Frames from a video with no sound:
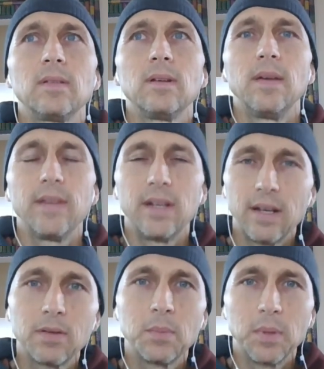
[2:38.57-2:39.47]
And that
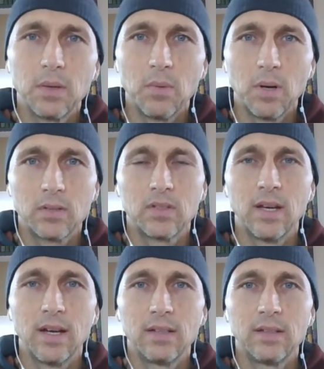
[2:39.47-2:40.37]
everybody wants
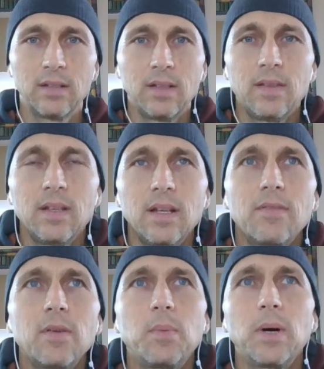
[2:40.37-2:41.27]
that, and that
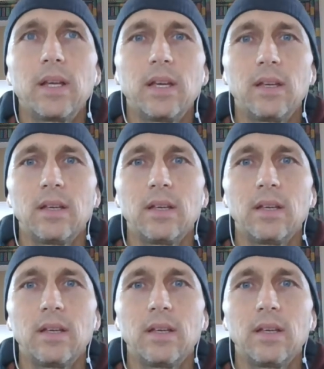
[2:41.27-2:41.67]
everybody